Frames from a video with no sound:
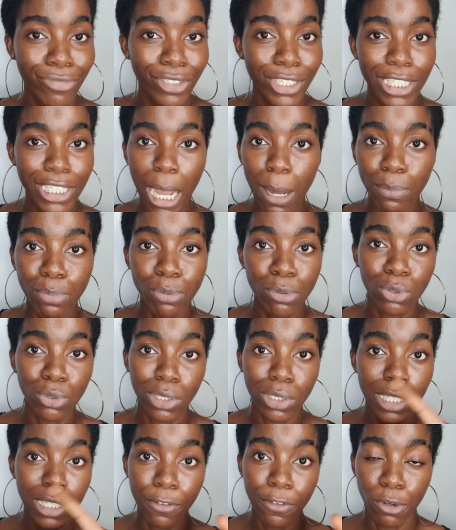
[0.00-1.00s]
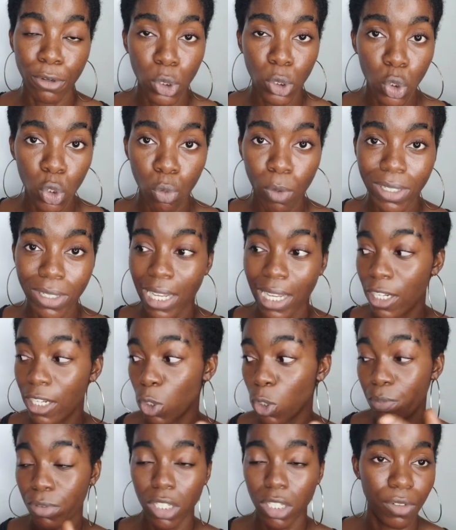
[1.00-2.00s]
shampoo to stay for 2 weeks and
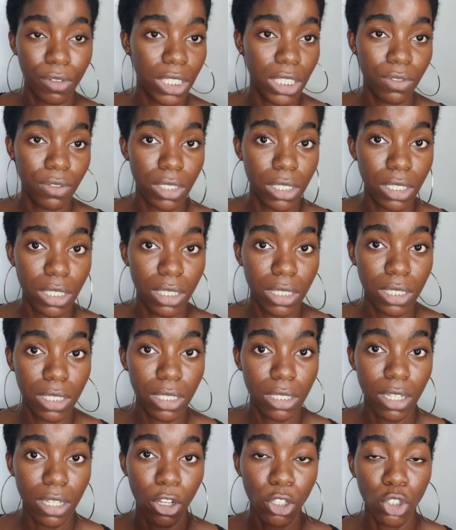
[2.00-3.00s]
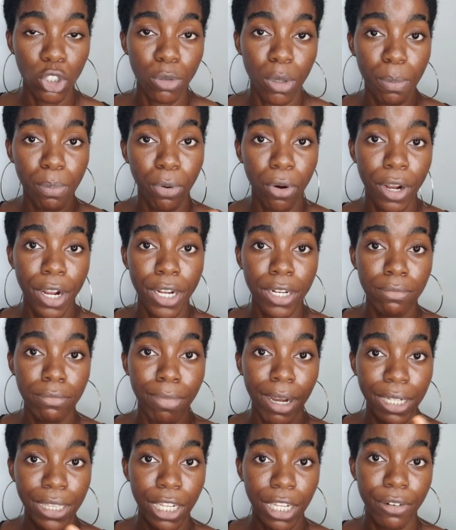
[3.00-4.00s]
there's no preservative in it. You're just going to be pouring
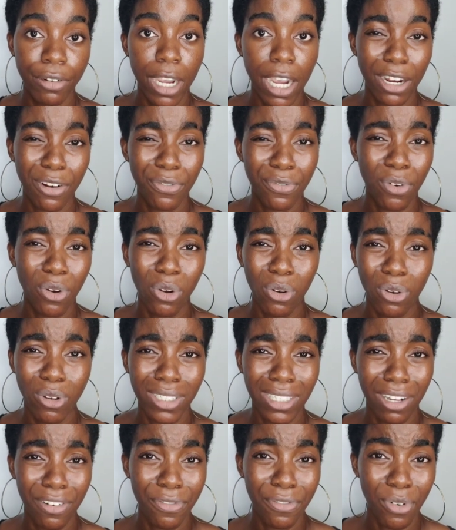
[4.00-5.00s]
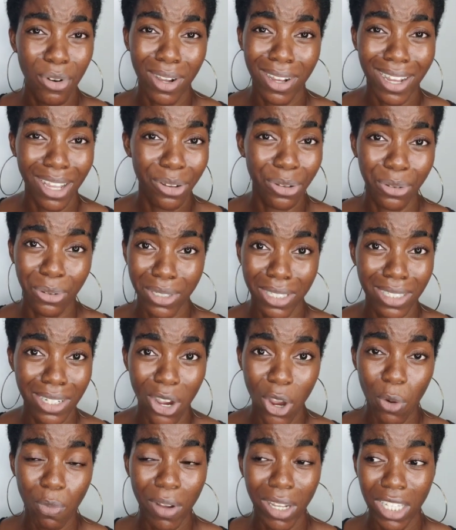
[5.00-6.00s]
bacteria and fungus and fungi on your
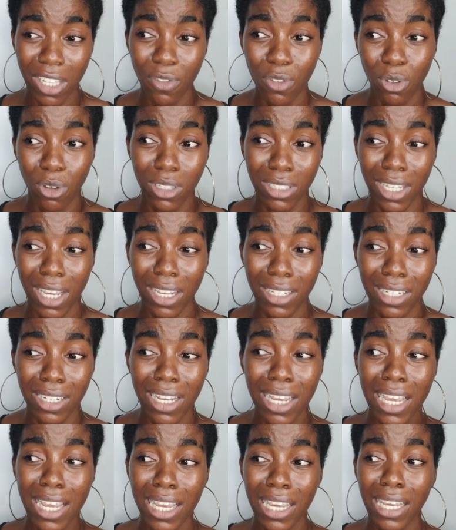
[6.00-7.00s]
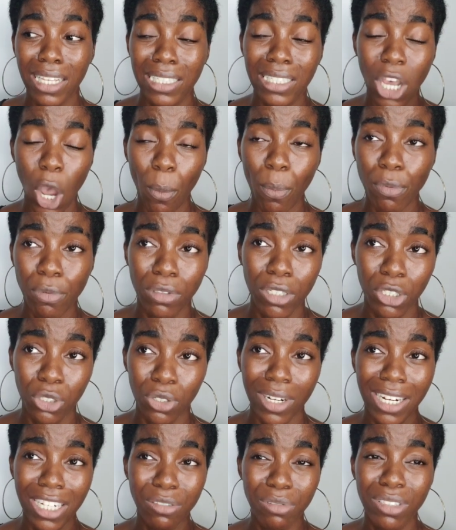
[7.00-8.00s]
scalp and giving your head a scalp
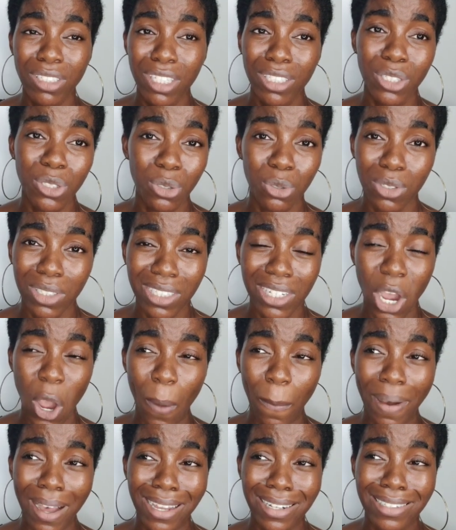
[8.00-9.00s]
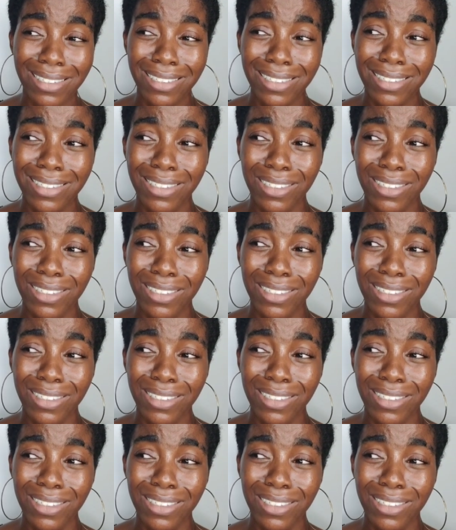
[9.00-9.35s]
irritation and irritating your scalp, and